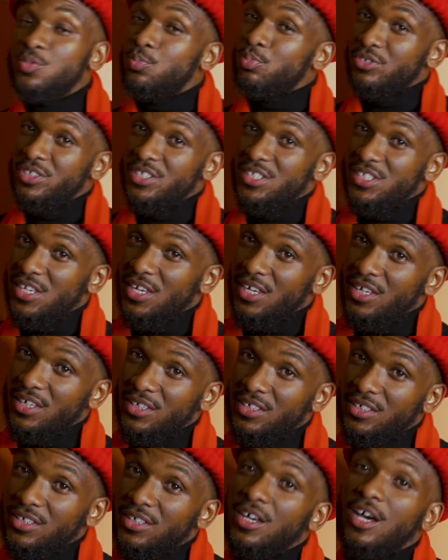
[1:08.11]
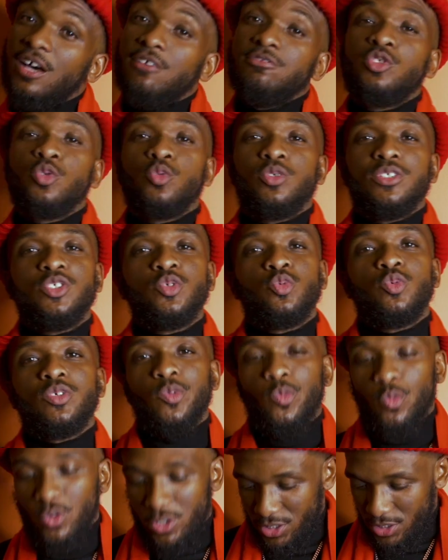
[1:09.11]
Spring King of
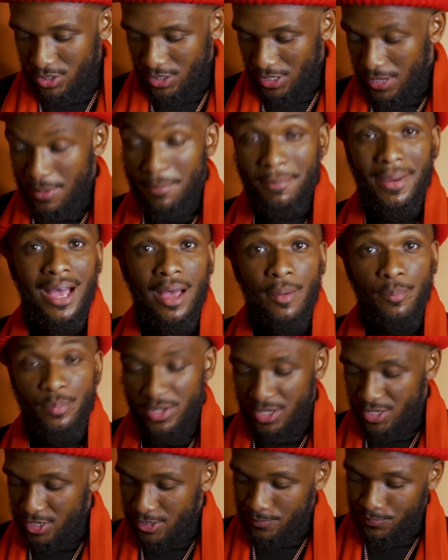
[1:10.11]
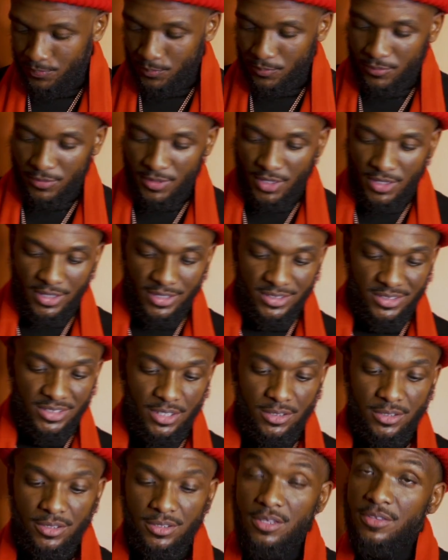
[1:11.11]
2021, in my opinion, is
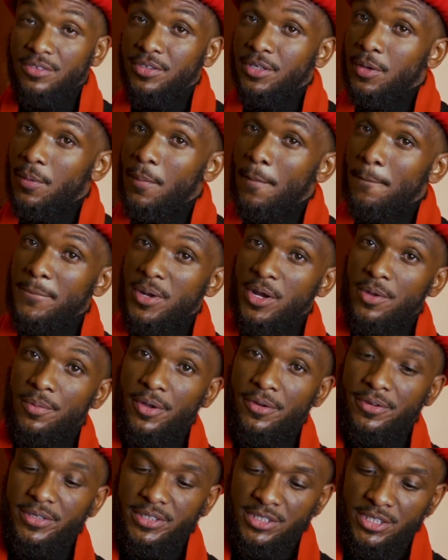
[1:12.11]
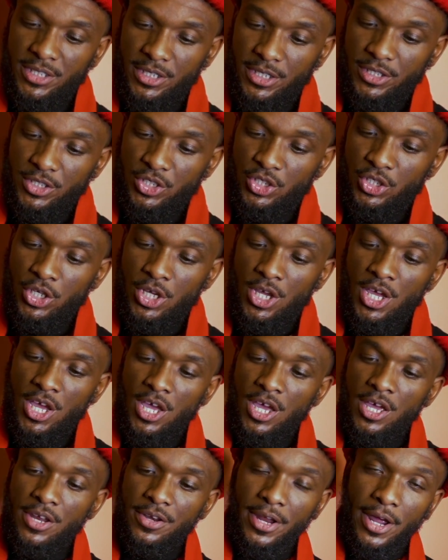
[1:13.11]
none other than Burberry Touch.
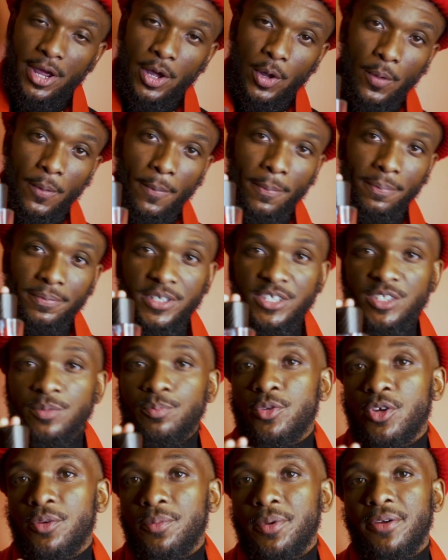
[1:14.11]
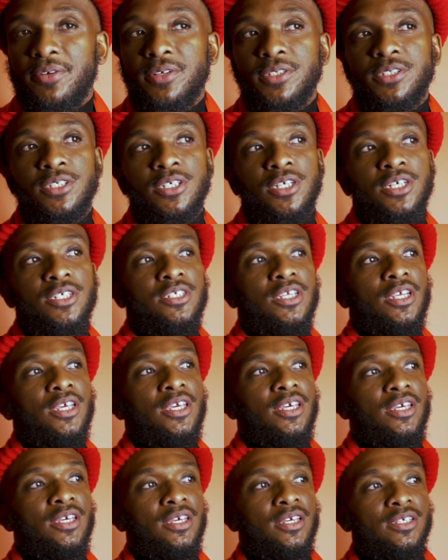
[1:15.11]
Now, this Burberry Touch
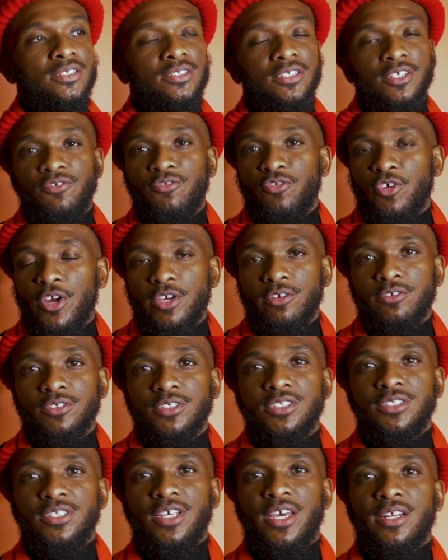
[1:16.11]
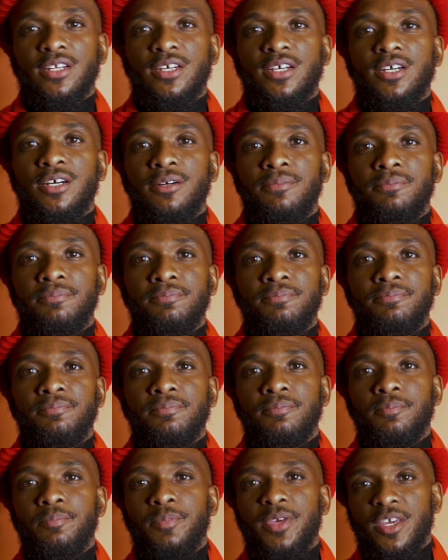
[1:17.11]
is a fragrance that um,
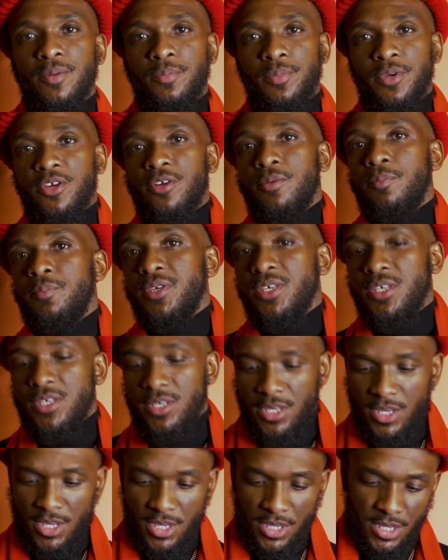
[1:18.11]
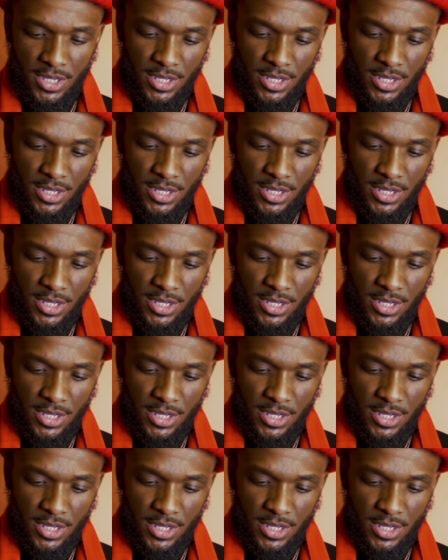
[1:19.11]
Big Beard B